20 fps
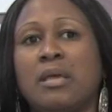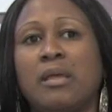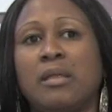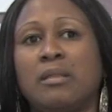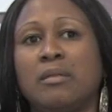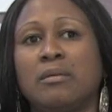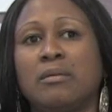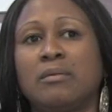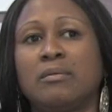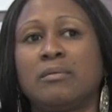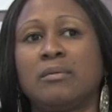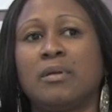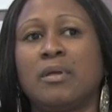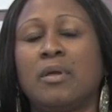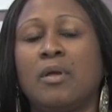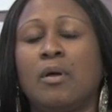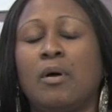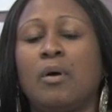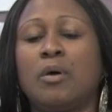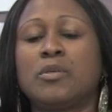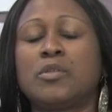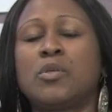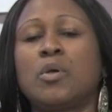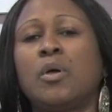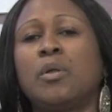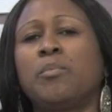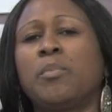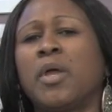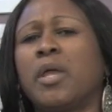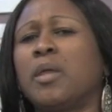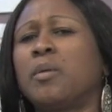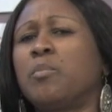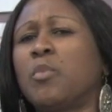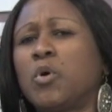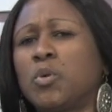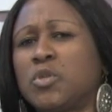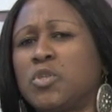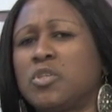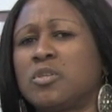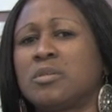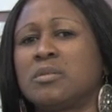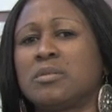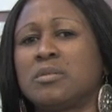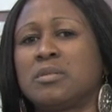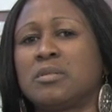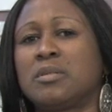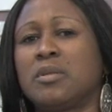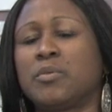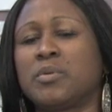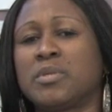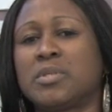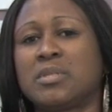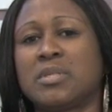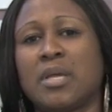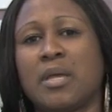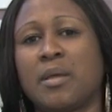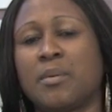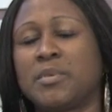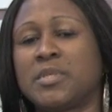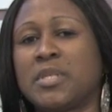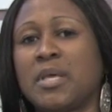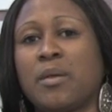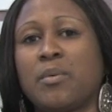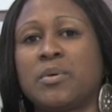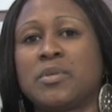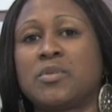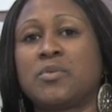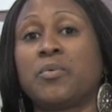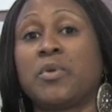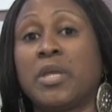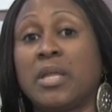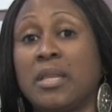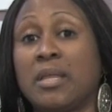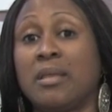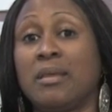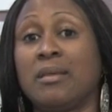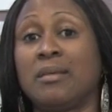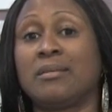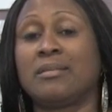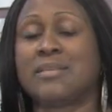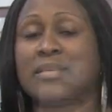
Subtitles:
and also on my emotions. There was times I was really